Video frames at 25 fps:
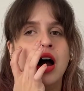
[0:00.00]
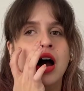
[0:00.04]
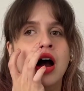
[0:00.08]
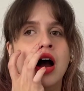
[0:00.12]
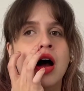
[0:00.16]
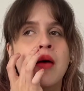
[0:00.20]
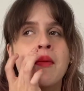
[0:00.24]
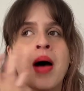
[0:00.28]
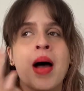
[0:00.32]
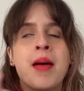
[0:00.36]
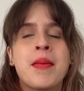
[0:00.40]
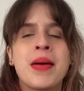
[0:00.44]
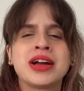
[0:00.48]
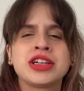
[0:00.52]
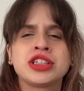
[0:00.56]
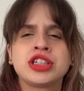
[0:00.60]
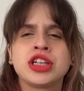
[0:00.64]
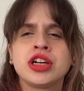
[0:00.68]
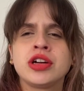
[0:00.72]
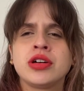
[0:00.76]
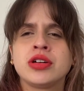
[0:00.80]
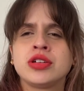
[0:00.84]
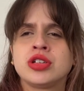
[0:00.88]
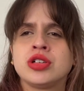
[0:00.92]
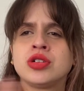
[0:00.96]
I'm actually
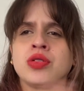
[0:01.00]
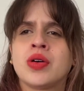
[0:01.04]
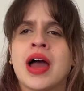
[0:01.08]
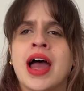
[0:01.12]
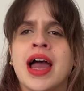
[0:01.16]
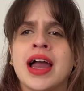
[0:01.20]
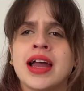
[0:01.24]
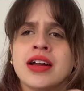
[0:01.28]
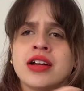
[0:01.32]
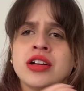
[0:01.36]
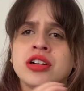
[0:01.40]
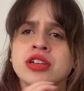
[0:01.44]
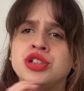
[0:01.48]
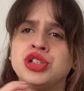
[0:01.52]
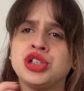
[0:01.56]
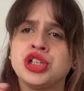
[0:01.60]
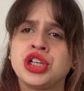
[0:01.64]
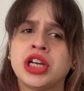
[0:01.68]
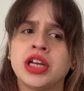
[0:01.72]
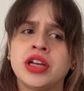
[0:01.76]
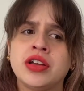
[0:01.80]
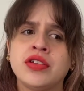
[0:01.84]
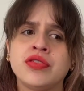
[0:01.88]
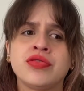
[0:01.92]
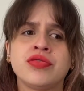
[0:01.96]
going to do a
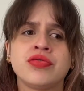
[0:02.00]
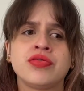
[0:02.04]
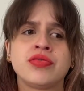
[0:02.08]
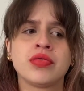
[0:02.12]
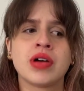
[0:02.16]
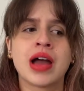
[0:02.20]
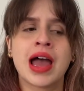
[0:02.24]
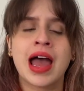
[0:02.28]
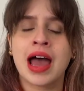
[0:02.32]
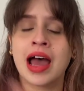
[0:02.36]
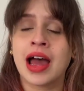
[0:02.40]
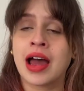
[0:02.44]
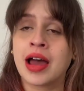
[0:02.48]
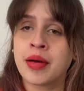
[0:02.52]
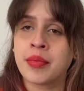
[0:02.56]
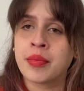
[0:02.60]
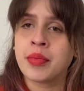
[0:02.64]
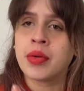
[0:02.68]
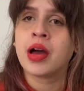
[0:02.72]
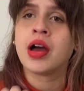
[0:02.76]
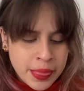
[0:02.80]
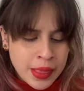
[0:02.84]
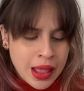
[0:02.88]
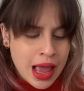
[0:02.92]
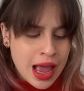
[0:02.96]
handkerchief hem,
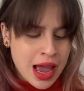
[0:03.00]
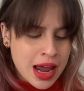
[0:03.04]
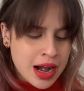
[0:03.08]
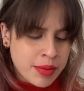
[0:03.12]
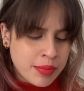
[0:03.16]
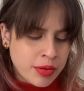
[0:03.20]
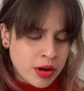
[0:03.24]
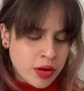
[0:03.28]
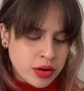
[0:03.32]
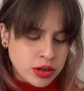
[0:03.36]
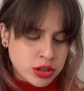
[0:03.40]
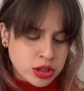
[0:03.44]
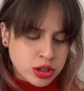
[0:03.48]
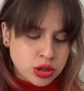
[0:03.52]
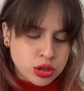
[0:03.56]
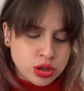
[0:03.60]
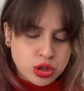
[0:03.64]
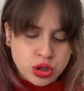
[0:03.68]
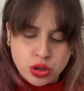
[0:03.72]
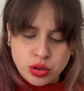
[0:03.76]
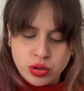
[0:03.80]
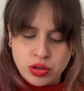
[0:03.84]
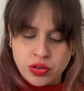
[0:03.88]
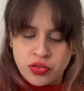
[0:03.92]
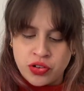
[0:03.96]
and I'm going to do
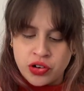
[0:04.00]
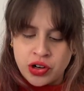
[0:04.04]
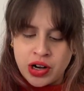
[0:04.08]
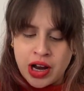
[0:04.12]
2 different